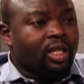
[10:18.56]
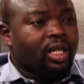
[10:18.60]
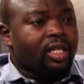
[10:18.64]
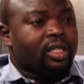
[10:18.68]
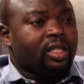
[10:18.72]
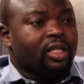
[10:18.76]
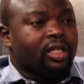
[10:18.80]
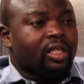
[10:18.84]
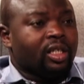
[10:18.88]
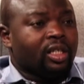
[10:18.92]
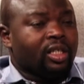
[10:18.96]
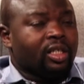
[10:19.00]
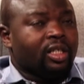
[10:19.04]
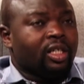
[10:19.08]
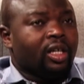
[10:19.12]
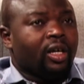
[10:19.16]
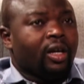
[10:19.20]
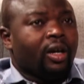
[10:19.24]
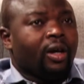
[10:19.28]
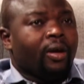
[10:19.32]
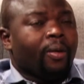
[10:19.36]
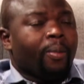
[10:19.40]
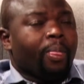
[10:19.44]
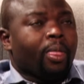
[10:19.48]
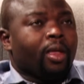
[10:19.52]
Yes, indeed.
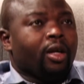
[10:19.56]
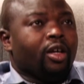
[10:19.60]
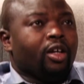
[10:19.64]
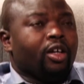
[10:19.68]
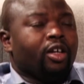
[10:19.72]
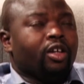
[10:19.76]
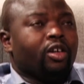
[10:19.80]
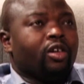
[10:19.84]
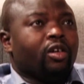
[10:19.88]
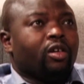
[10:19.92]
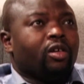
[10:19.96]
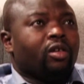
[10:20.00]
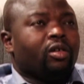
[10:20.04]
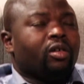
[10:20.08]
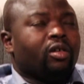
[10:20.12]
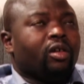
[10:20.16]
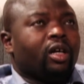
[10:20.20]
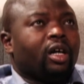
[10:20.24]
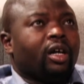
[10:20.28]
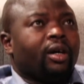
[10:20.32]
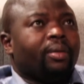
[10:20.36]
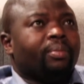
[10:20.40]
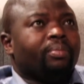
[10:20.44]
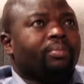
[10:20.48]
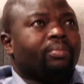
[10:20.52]
You know,
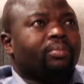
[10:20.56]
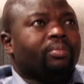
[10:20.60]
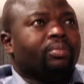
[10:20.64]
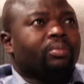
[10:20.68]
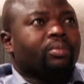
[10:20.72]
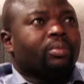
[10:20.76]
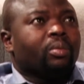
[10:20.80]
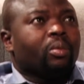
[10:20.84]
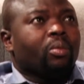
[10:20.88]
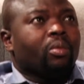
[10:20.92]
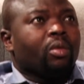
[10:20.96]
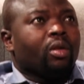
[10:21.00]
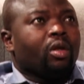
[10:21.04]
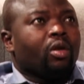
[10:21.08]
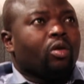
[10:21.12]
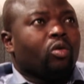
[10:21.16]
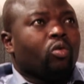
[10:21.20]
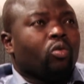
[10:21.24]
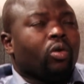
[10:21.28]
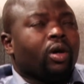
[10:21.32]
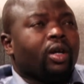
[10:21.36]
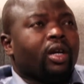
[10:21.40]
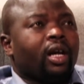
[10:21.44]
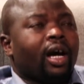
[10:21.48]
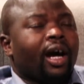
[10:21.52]

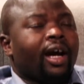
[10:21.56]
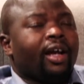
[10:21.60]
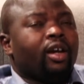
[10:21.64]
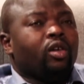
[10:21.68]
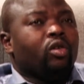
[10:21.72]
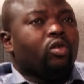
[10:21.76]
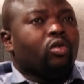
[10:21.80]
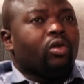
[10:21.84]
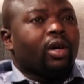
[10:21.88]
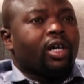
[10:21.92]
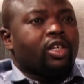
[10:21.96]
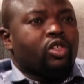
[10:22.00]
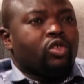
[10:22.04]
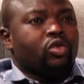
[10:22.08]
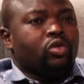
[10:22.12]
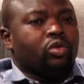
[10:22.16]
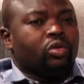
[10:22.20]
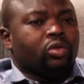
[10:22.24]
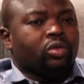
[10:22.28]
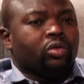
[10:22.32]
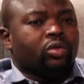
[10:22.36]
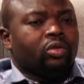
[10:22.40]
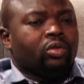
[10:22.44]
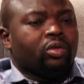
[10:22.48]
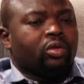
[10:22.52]
when I look at
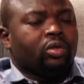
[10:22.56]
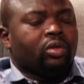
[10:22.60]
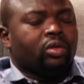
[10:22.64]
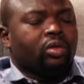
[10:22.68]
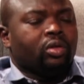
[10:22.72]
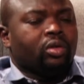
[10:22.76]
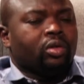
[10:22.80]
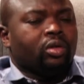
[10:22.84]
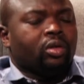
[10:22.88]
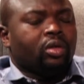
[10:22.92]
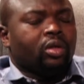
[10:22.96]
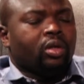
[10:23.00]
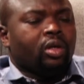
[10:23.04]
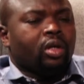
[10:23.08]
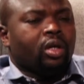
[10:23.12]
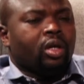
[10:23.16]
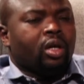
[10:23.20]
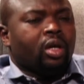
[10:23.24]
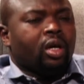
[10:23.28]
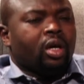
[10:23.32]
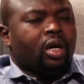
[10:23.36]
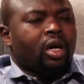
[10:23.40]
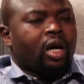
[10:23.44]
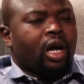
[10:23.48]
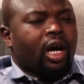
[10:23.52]
you,
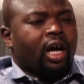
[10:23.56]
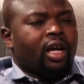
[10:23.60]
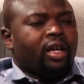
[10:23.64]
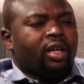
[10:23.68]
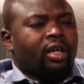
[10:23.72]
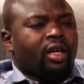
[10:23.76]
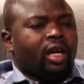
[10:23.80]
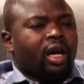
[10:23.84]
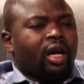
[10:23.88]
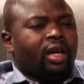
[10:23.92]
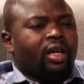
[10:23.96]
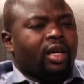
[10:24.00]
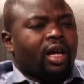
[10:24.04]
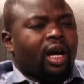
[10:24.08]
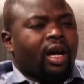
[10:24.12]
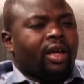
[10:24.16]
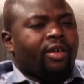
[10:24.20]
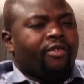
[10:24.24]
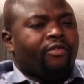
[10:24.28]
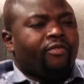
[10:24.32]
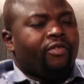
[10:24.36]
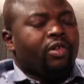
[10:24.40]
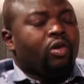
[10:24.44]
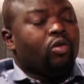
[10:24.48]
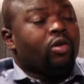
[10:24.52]
I
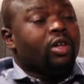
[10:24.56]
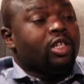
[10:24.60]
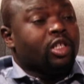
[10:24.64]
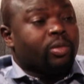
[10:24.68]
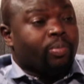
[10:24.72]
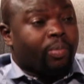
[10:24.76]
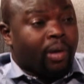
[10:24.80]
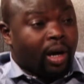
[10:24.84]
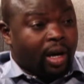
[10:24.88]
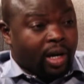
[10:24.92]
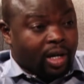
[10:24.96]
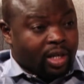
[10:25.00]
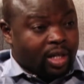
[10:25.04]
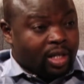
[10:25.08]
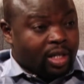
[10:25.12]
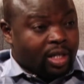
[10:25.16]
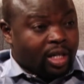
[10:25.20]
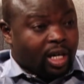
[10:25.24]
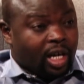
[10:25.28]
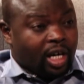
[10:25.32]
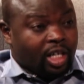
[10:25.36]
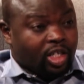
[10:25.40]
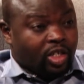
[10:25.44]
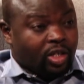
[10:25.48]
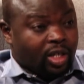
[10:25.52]
feel inspired,
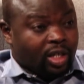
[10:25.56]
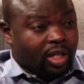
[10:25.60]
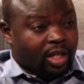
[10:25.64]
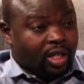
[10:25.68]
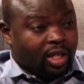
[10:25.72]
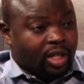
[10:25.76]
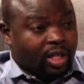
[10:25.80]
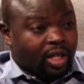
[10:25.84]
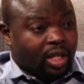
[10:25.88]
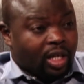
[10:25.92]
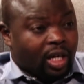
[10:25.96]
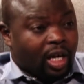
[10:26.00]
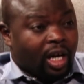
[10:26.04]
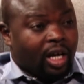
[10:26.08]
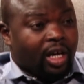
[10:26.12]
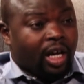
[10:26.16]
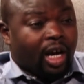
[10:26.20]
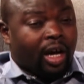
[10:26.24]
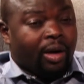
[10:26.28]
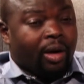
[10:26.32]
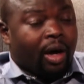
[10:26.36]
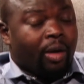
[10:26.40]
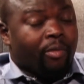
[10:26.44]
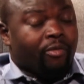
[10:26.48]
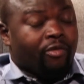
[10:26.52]
actually.
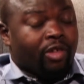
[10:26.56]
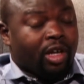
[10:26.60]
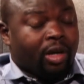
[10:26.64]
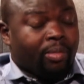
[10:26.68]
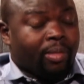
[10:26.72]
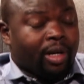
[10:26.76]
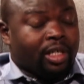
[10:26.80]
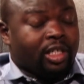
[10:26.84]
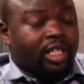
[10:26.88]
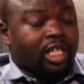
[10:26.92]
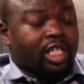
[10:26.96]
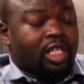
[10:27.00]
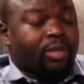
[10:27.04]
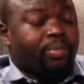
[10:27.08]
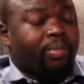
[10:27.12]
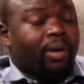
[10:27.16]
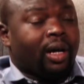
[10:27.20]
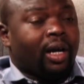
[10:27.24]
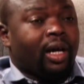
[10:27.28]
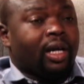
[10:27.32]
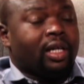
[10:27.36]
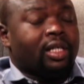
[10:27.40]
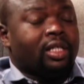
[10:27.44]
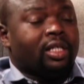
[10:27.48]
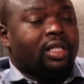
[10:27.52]
I'm very much
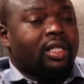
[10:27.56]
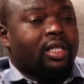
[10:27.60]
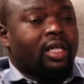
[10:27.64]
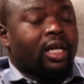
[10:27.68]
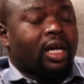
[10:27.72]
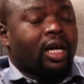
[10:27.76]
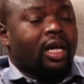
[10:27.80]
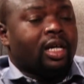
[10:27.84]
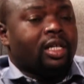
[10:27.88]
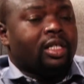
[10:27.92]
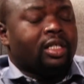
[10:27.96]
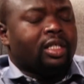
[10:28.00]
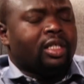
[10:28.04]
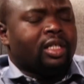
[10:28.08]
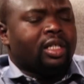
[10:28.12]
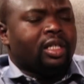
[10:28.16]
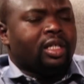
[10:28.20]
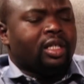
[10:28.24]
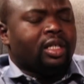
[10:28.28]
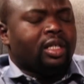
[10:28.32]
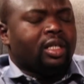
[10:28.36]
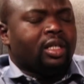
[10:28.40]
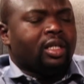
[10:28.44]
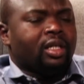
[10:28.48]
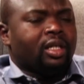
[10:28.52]
inspired,
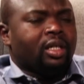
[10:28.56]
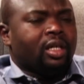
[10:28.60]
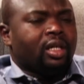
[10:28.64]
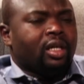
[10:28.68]
and